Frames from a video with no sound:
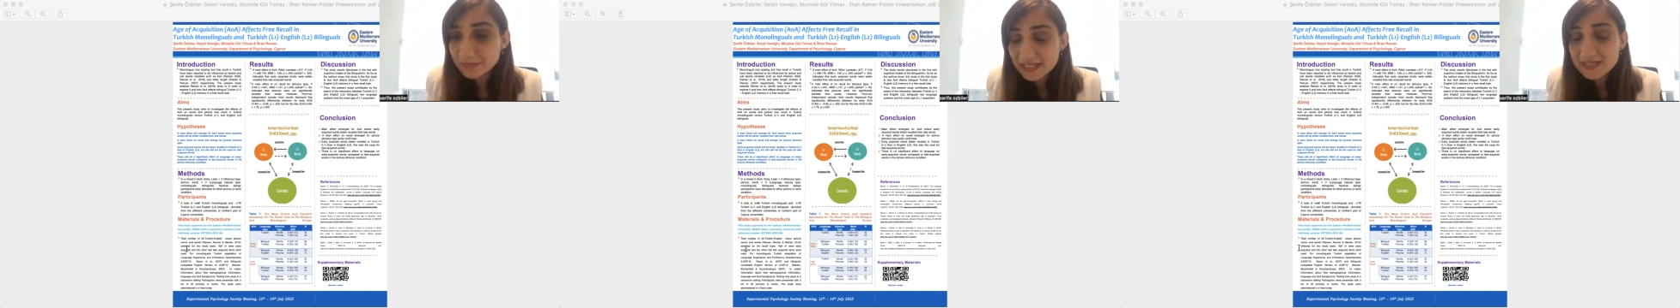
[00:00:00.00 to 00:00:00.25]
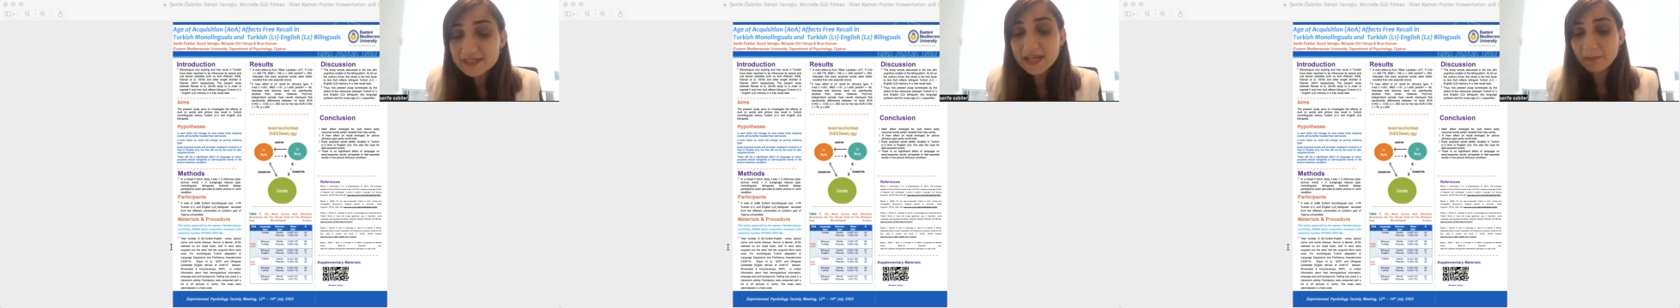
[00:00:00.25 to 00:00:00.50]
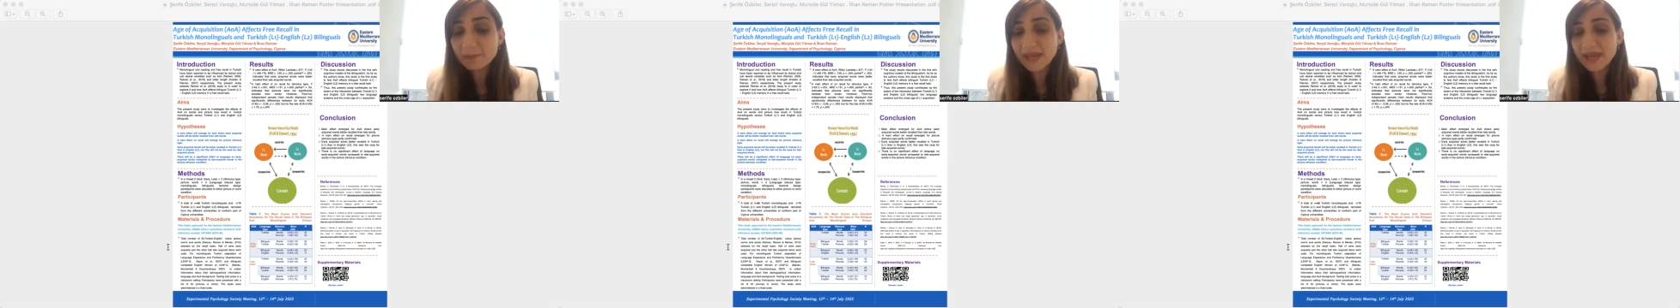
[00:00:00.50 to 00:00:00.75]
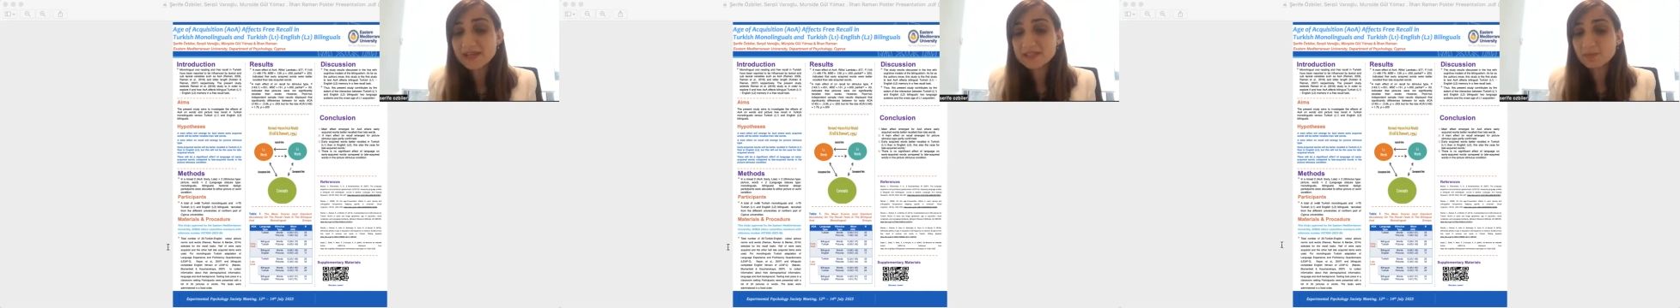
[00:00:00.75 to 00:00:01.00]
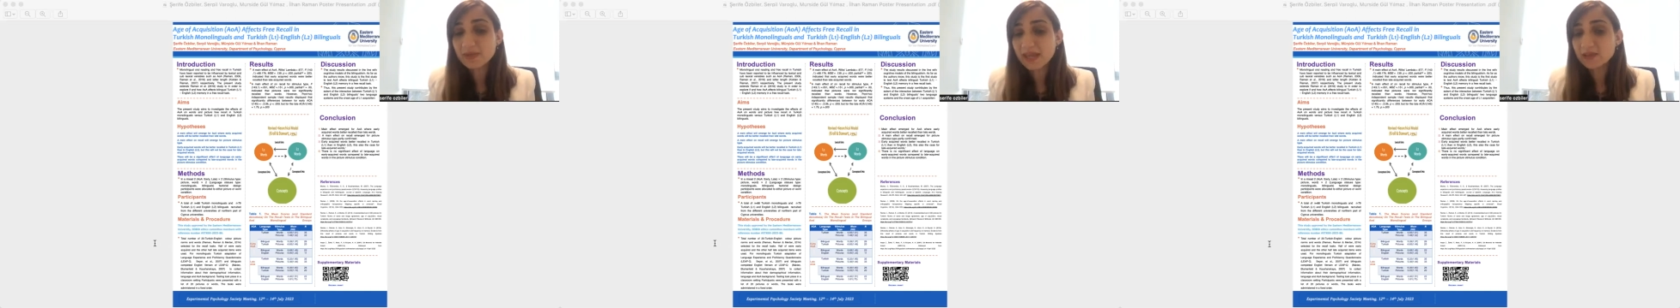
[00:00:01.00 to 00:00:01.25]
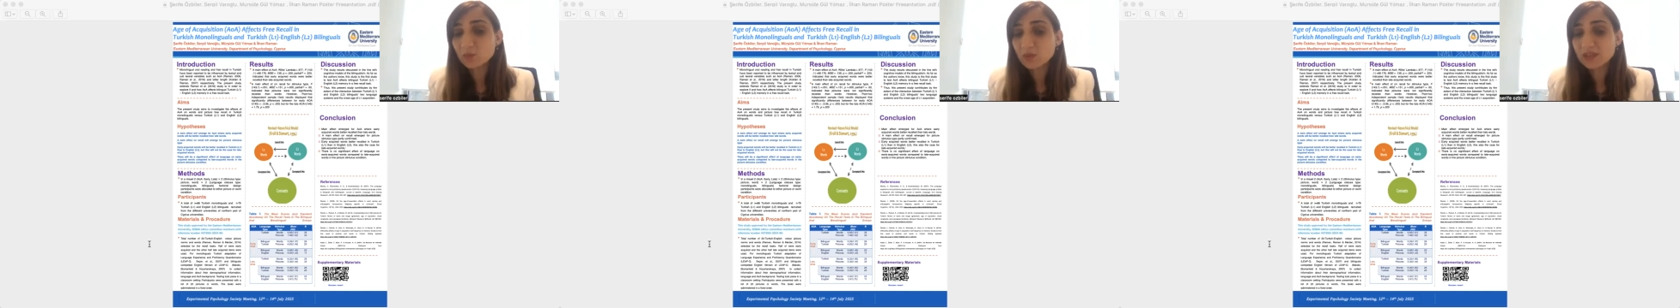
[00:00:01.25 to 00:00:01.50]
This can be
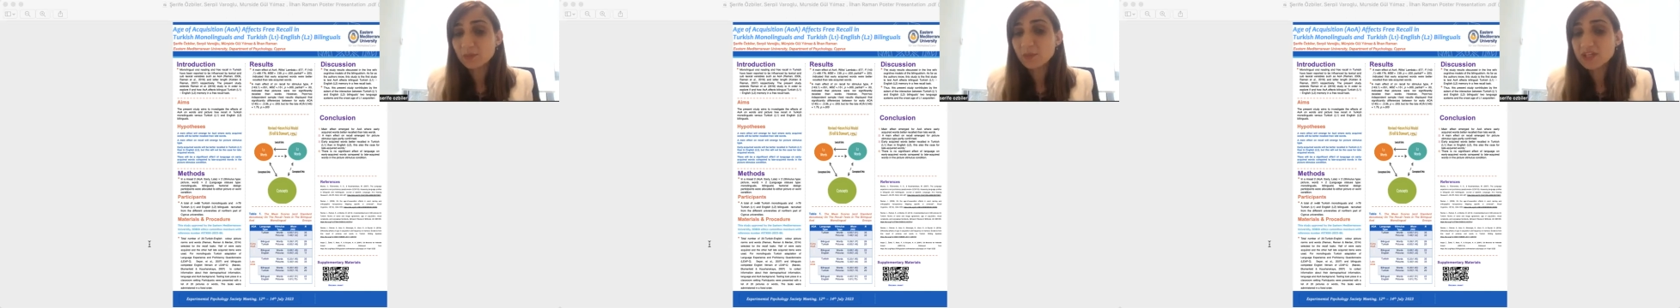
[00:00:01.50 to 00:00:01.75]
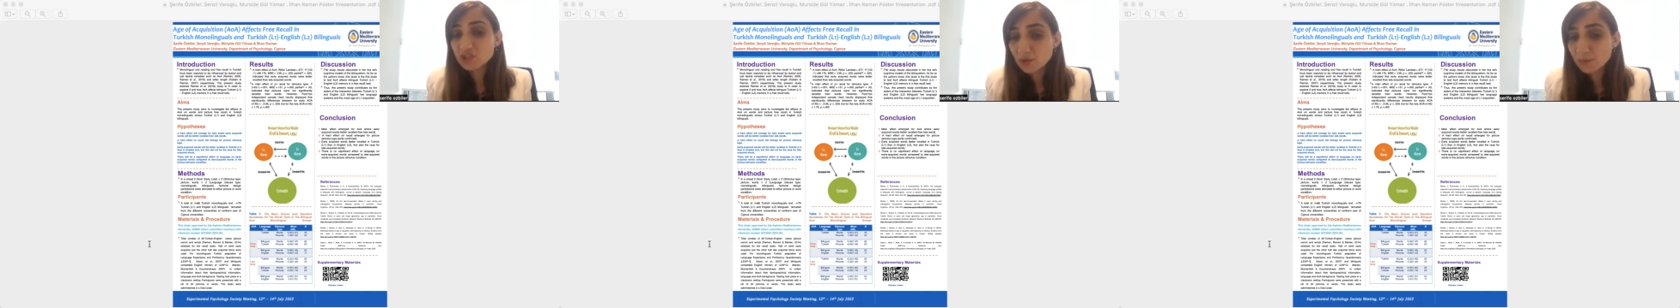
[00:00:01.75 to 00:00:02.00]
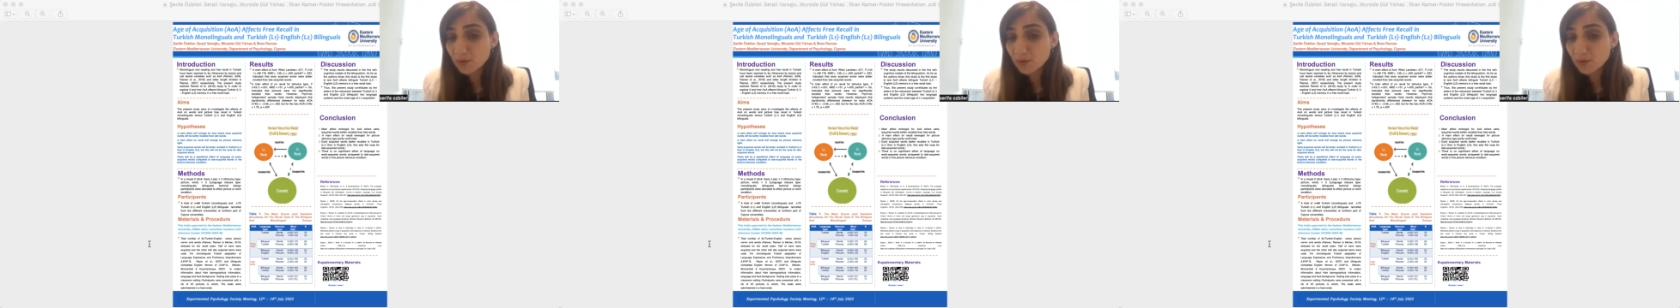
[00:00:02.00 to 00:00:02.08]
explained with the picture